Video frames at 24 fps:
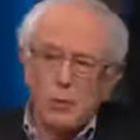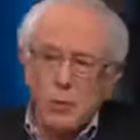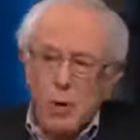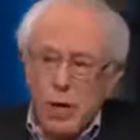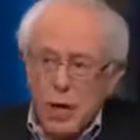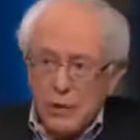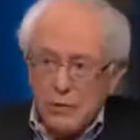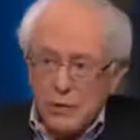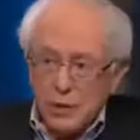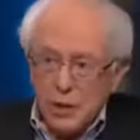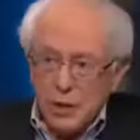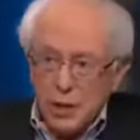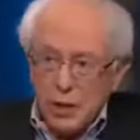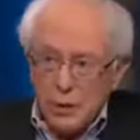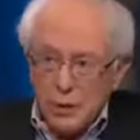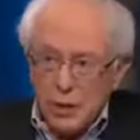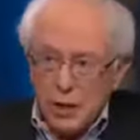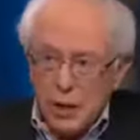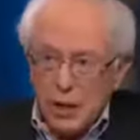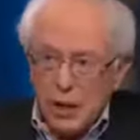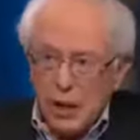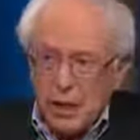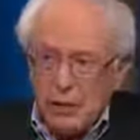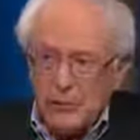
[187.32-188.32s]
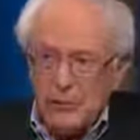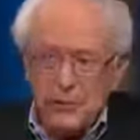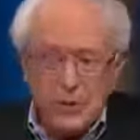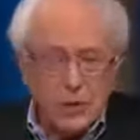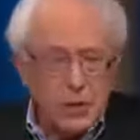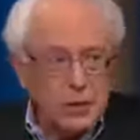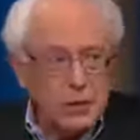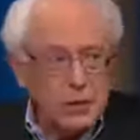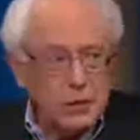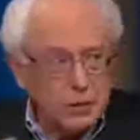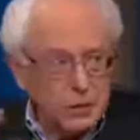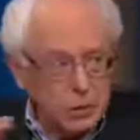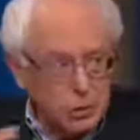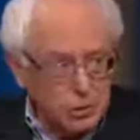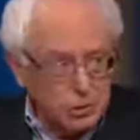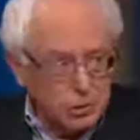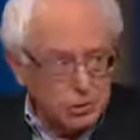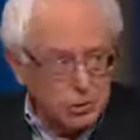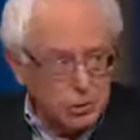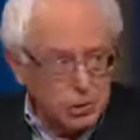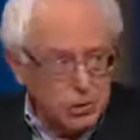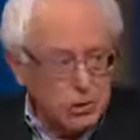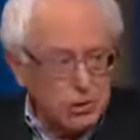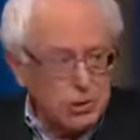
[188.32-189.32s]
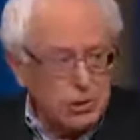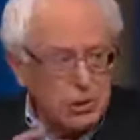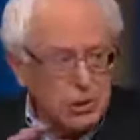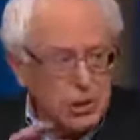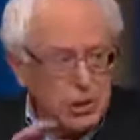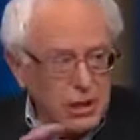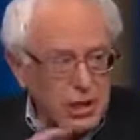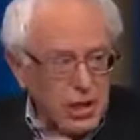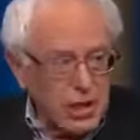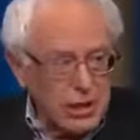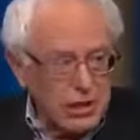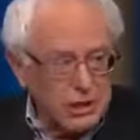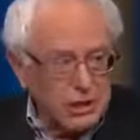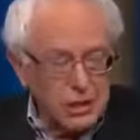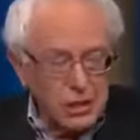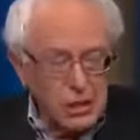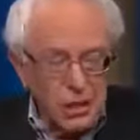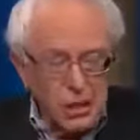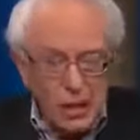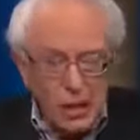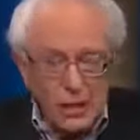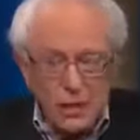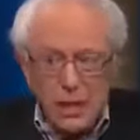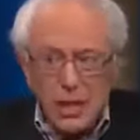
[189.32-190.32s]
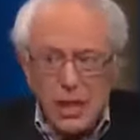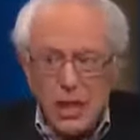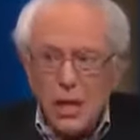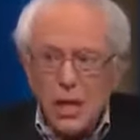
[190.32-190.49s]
While they're going after children and Head Start,